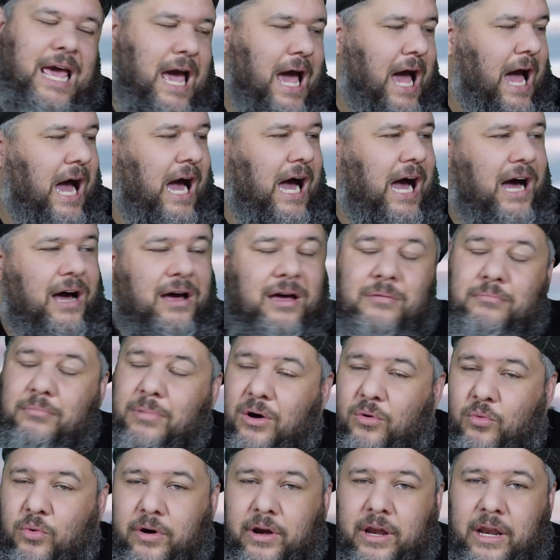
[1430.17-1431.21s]

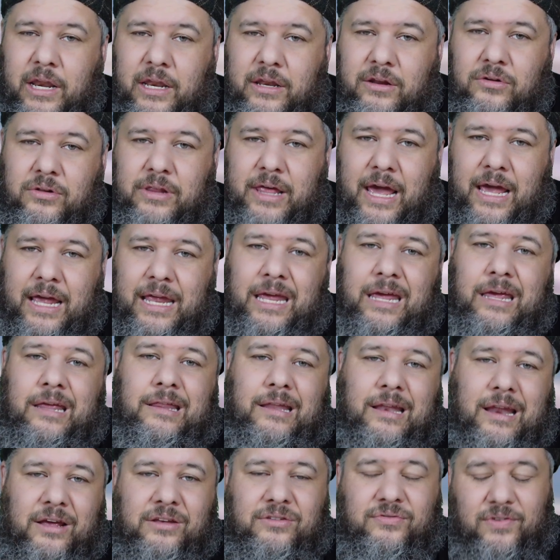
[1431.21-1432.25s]
But we're going to do that
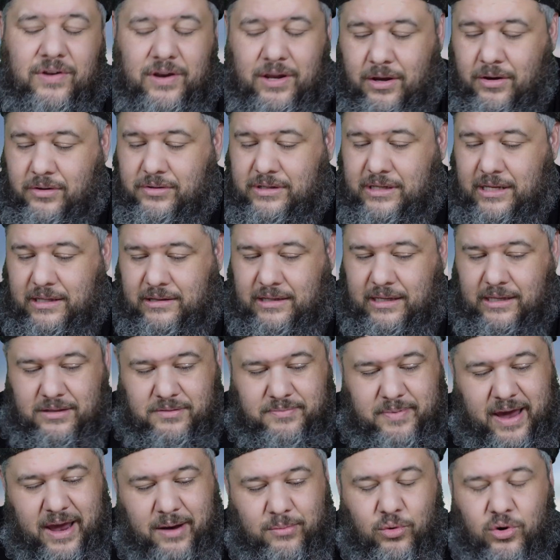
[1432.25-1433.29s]
in the next videos, get these
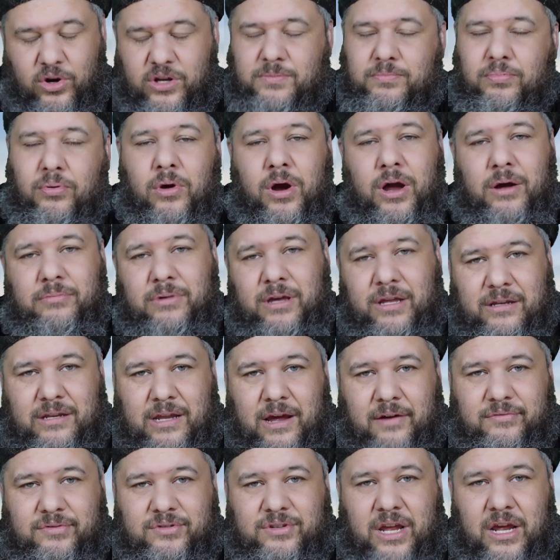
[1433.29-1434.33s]
bad boys prepped, get
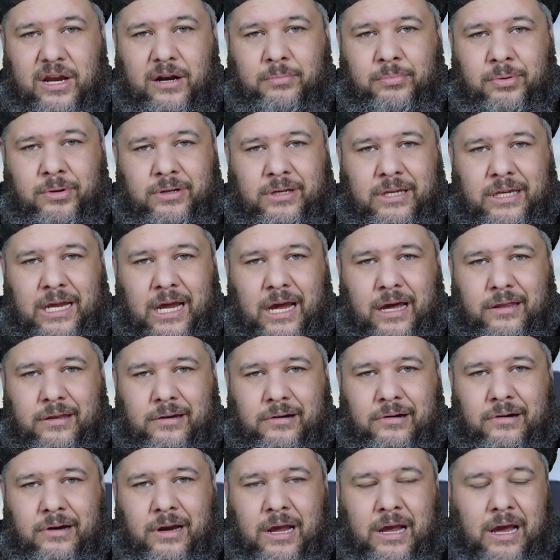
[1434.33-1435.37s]
Devastator put
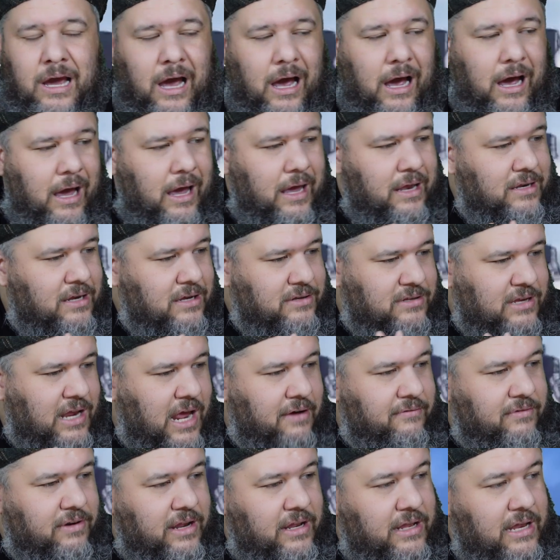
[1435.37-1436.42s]
together. It doesn't
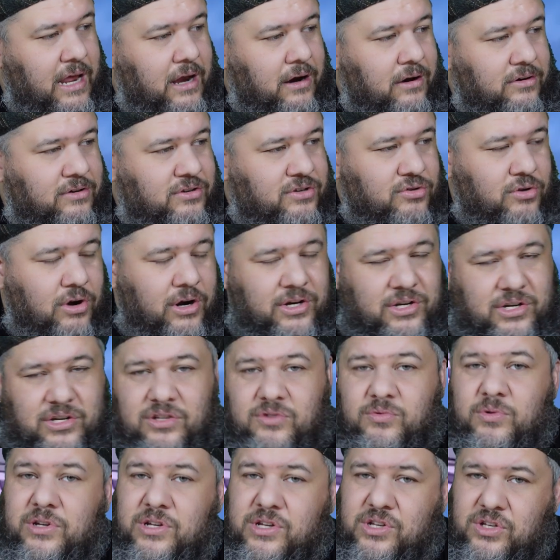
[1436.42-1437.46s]
have it in their
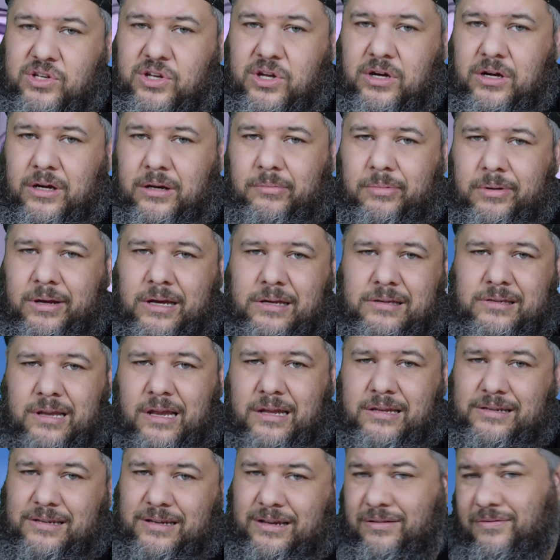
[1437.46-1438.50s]
instructions, which is good because it
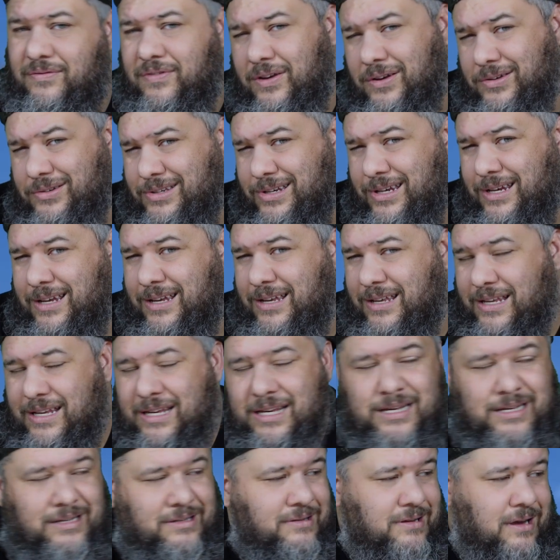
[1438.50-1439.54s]
doesn't confuse you.
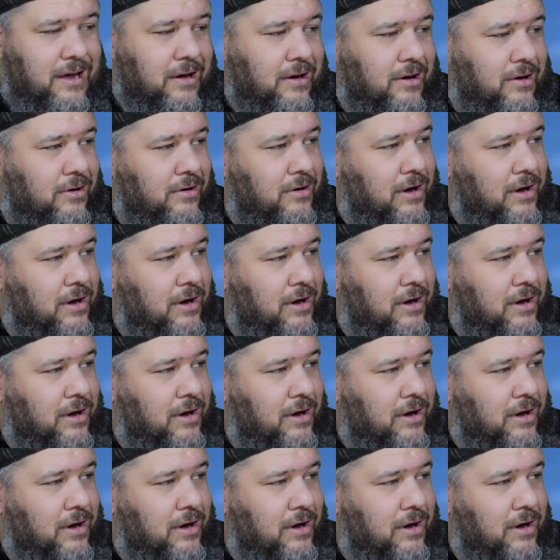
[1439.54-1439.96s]
So